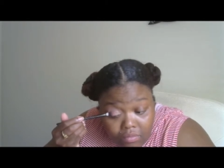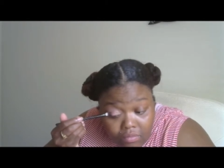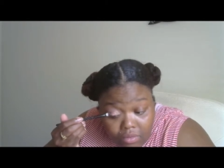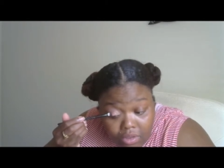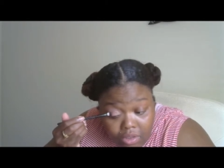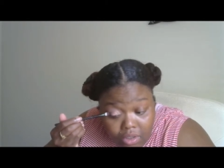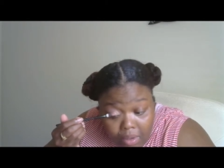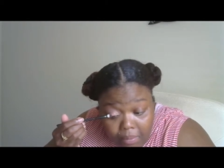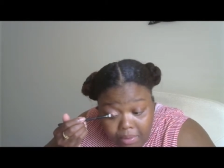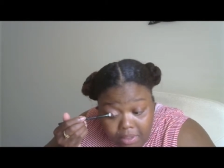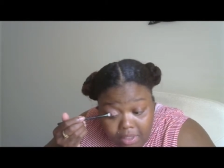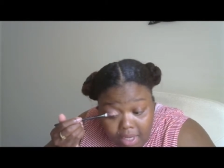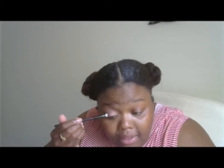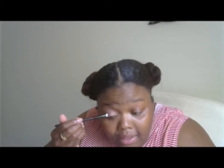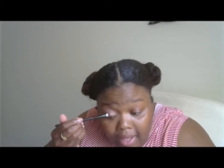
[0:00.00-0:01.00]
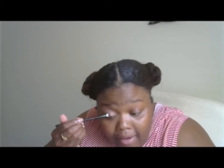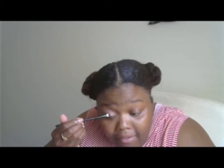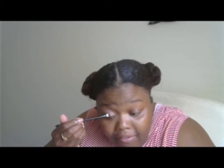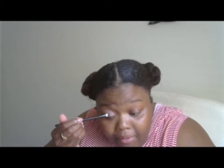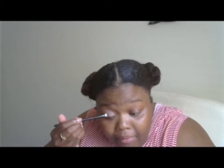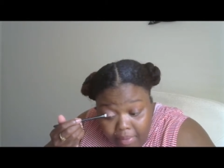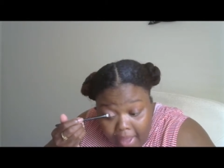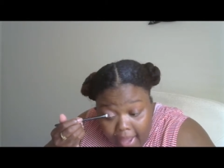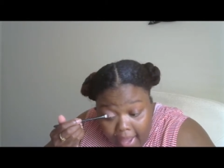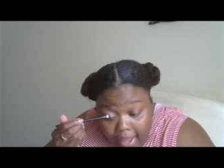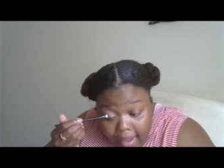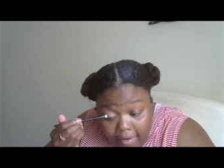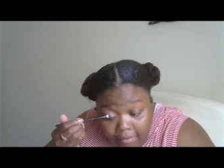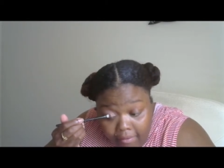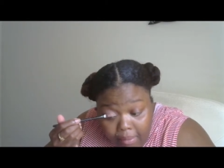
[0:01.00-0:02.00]
So I'm going to take that from that
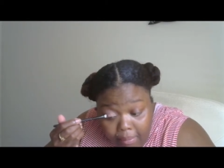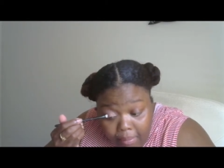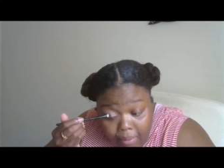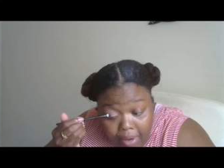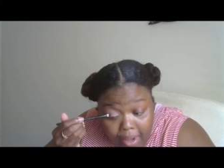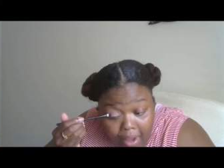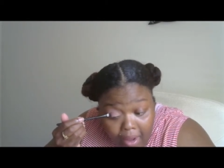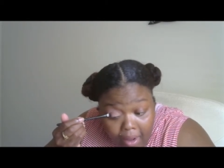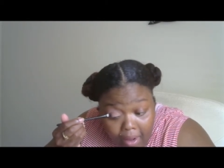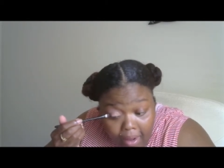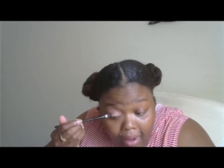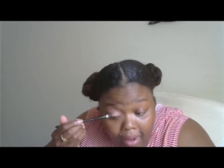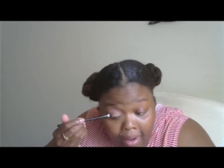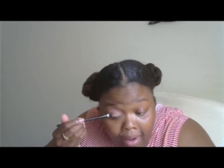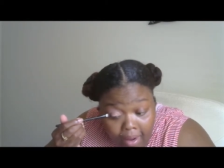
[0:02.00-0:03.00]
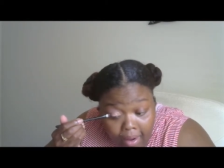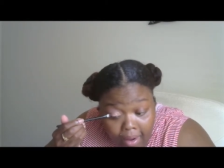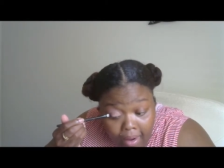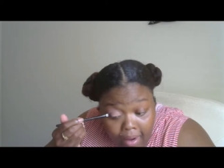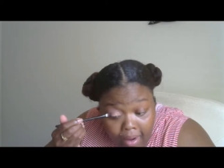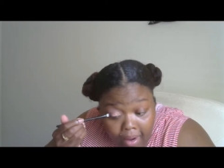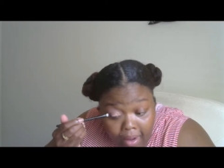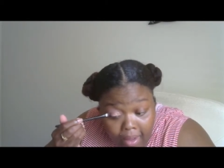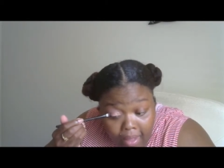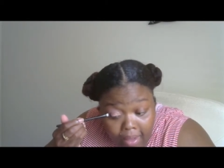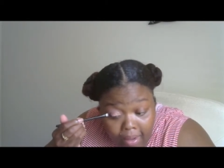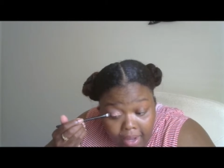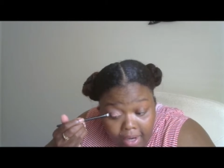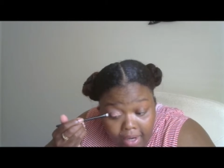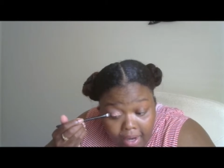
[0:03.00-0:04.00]
halfway point all the
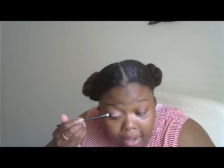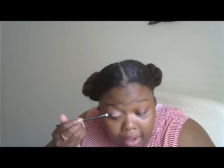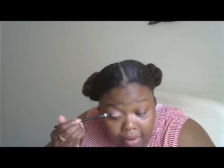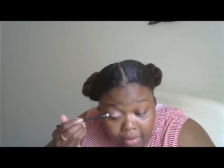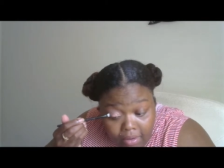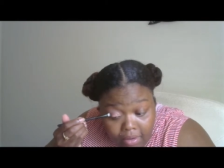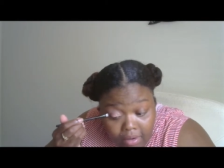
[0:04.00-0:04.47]
way down.